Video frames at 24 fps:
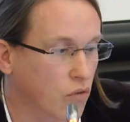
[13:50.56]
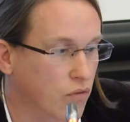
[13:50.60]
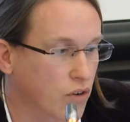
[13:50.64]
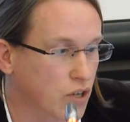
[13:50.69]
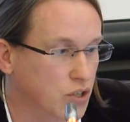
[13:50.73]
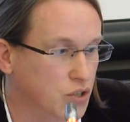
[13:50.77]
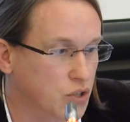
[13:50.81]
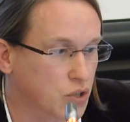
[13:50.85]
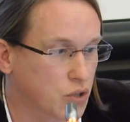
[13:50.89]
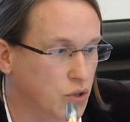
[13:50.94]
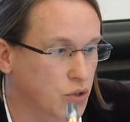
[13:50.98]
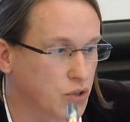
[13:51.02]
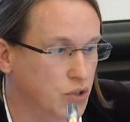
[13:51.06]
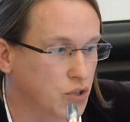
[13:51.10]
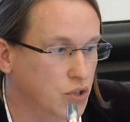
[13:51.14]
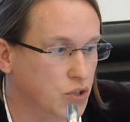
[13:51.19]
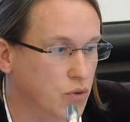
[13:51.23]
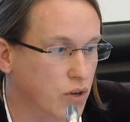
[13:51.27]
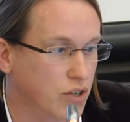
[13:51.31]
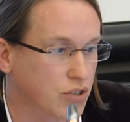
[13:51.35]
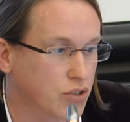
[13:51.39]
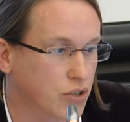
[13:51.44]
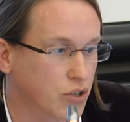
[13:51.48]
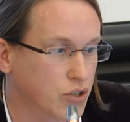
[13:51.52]
solutions
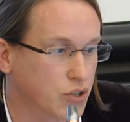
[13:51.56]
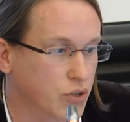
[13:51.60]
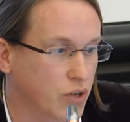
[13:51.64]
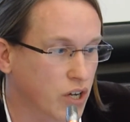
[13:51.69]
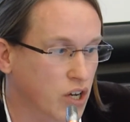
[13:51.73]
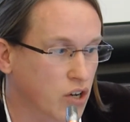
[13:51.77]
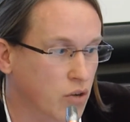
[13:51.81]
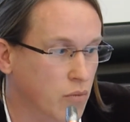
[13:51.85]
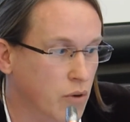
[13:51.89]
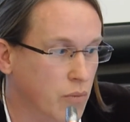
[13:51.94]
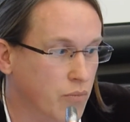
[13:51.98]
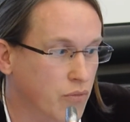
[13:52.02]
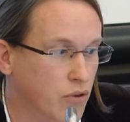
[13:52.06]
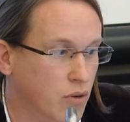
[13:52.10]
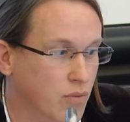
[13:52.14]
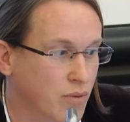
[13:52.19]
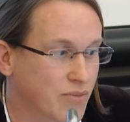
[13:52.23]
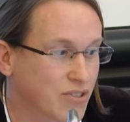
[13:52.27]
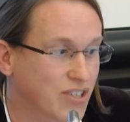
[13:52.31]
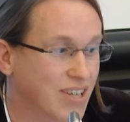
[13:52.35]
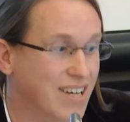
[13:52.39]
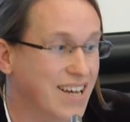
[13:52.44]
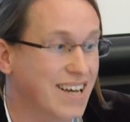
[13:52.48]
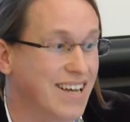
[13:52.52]
to our socio-economic
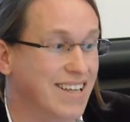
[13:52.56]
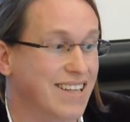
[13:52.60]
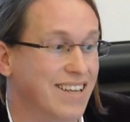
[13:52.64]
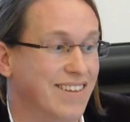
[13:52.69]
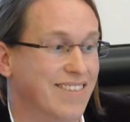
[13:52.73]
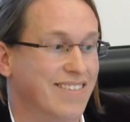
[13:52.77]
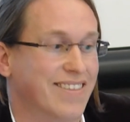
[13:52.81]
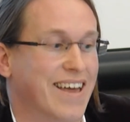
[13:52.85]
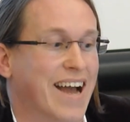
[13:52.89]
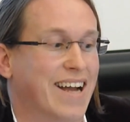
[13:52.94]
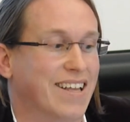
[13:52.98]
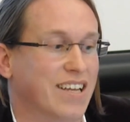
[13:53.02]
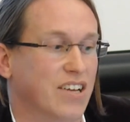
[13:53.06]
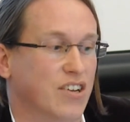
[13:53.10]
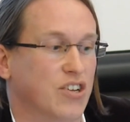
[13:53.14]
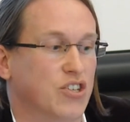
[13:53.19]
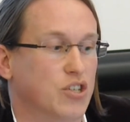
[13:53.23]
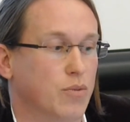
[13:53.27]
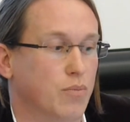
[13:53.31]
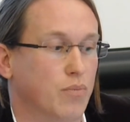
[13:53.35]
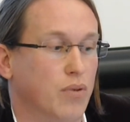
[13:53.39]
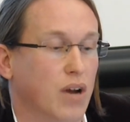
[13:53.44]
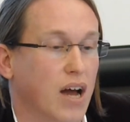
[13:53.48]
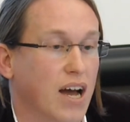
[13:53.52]
problems, the fact that the
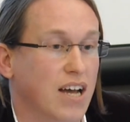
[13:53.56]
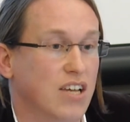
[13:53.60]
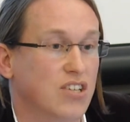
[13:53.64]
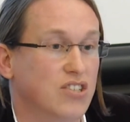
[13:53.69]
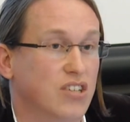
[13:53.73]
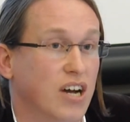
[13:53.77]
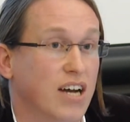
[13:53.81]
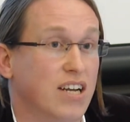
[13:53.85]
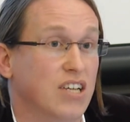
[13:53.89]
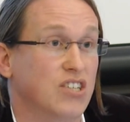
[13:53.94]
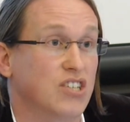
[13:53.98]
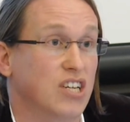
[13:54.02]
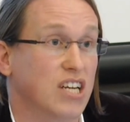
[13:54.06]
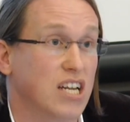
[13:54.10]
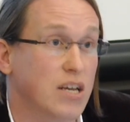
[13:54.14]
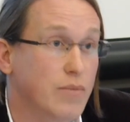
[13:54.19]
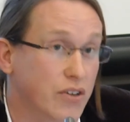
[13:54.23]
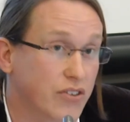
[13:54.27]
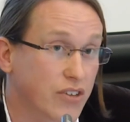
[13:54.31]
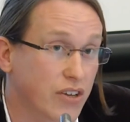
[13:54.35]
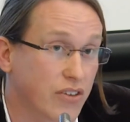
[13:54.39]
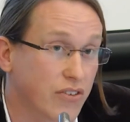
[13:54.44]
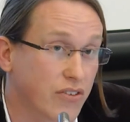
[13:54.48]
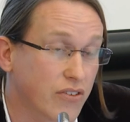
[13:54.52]
supply side is
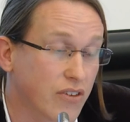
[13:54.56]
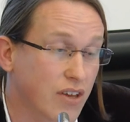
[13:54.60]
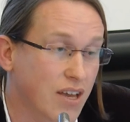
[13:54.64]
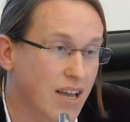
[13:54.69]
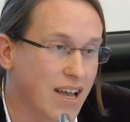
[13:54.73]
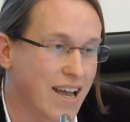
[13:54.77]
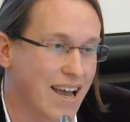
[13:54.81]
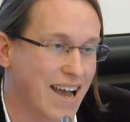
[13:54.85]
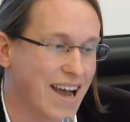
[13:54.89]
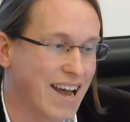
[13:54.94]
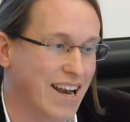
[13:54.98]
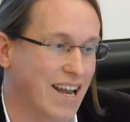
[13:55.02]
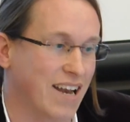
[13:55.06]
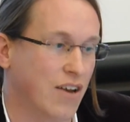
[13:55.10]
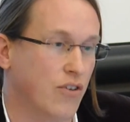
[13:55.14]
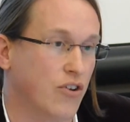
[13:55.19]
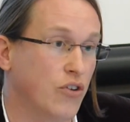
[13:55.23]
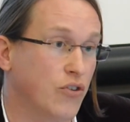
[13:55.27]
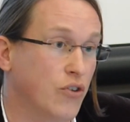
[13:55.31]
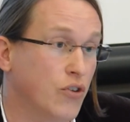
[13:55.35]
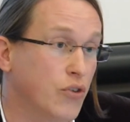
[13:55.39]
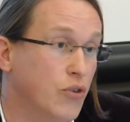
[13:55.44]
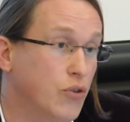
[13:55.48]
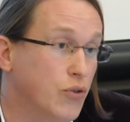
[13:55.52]
limited and
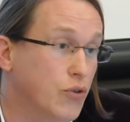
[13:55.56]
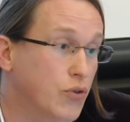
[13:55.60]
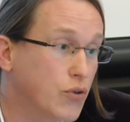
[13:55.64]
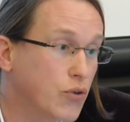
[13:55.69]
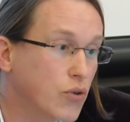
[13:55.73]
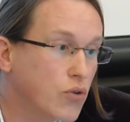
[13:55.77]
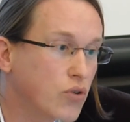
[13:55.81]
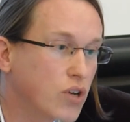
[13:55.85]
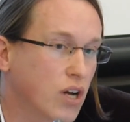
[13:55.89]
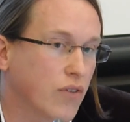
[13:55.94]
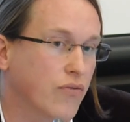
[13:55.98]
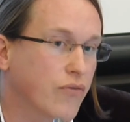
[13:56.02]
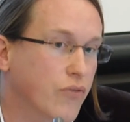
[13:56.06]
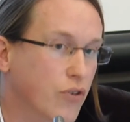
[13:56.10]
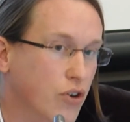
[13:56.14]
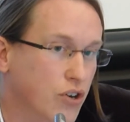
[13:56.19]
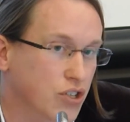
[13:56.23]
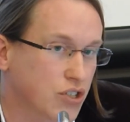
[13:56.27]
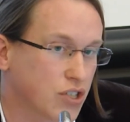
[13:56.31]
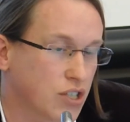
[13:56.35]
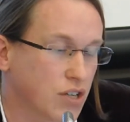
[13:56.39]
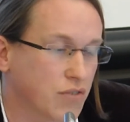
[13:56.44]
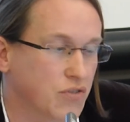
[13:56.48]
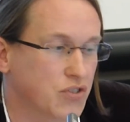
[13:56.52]
that the true
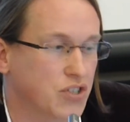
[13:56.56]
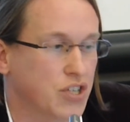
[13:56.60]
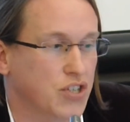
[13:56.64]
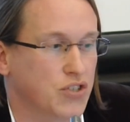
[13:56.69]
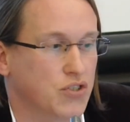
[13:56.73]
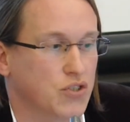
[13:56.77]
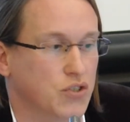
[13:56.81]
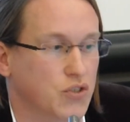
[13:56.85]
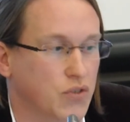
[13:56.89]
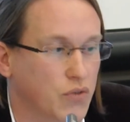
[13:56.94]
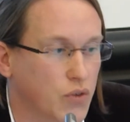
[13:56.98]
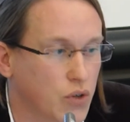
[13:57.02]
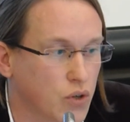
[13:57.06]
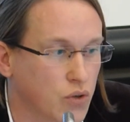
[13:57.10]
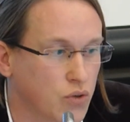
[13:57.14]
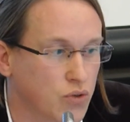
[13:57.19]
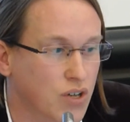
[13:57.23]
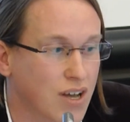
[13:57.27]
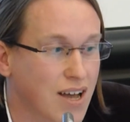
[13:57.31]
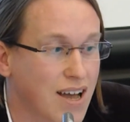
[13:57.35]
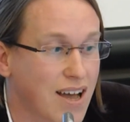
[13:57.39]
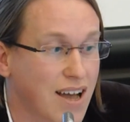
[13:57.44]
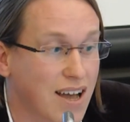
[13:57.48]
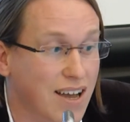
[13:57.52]
diversity of citizens' views
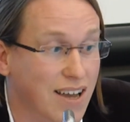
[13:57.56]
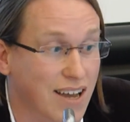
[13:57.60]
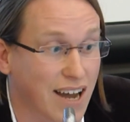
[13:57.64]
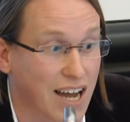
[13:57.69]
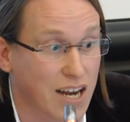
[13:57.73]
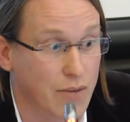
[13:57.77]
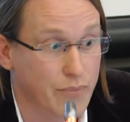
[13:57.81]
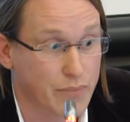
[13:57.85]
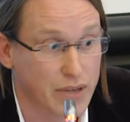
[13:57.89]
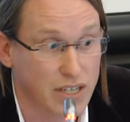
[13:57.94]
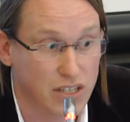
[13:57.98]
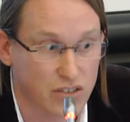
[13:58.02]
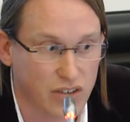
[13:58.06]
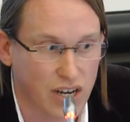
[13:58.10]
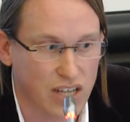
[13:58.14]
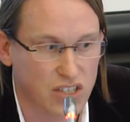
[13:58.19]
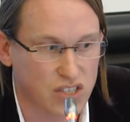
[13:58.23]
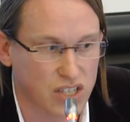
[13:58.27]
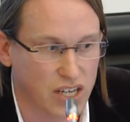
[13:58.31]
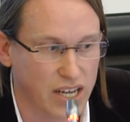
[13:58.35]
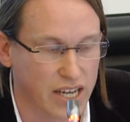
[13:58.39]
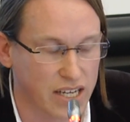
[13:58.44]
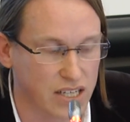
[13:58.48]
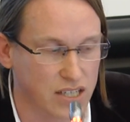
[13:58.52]
can't be
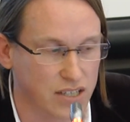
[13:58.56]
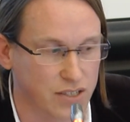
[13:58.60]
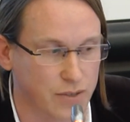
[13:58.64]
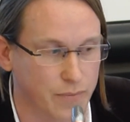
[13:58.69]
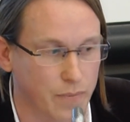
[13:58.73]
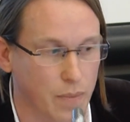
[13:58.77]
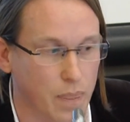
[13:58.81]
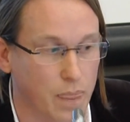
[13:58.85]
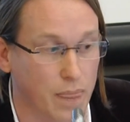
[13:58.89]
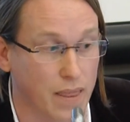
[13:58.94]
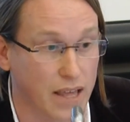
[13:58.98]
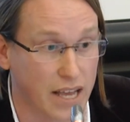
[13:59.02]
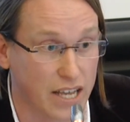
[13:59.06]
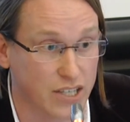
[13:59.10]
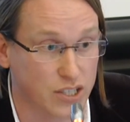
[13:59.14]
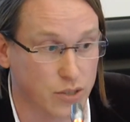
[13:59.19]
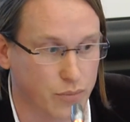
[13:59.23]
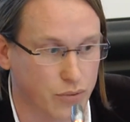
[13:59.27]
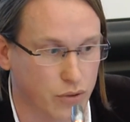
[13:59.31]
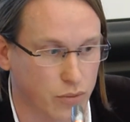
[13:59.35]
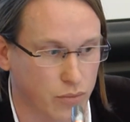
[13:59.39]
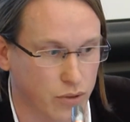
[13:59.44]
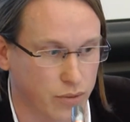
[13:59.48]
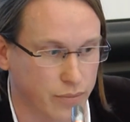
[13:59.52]
translated is a
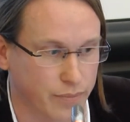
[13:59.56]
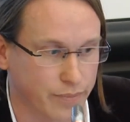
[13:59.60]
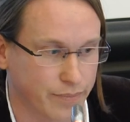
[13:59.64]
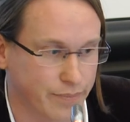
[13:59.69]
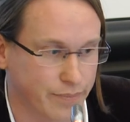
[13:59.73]
problem.